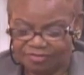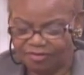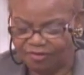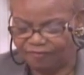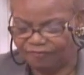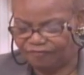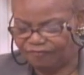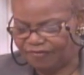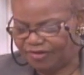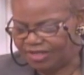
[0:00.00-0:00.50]

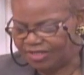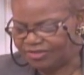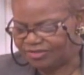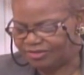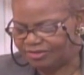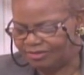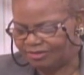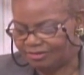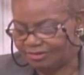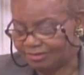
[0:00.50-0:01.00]
The
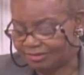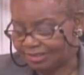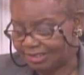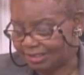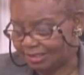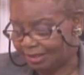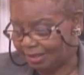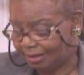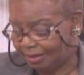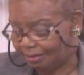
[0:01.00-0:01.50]
fish looked
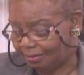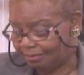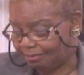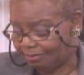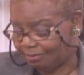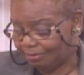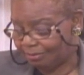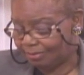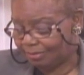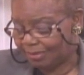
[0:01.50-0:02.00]
at him.
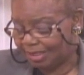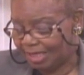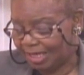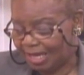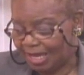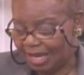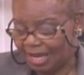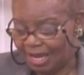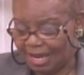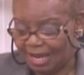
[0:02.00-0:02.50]

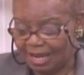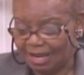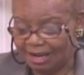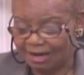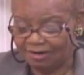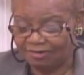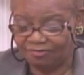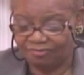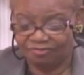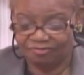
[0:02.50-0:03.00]

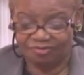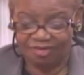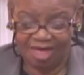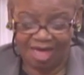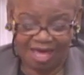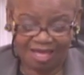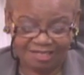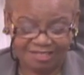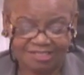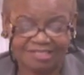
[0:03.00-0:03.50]
And
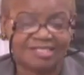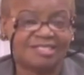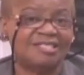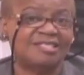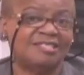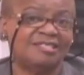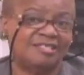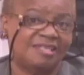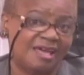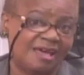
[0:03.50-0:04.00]
that
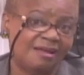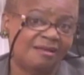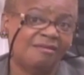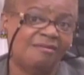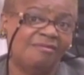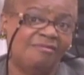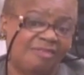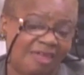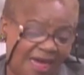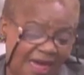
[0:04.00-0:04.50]

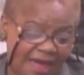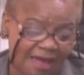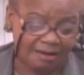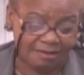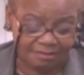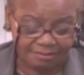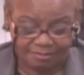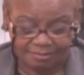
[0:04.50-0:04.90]
settled that.